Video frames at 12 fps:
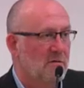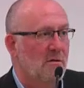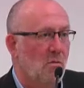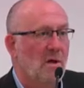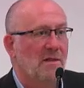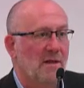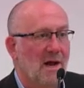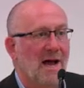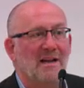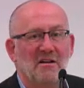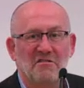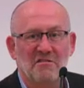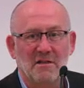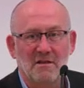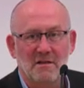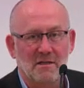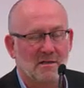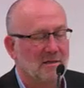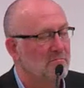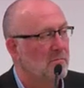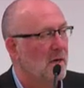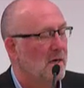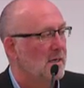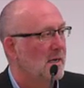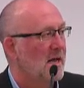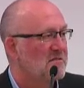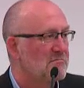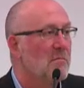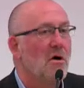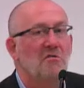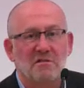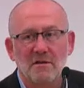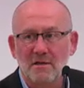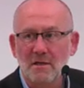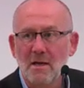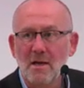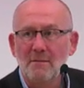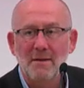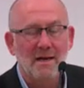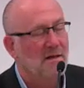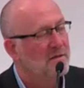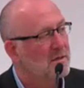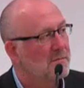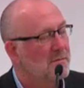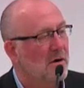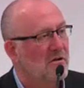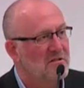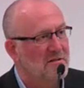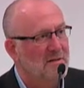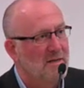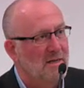the one that I can see that has many of the components,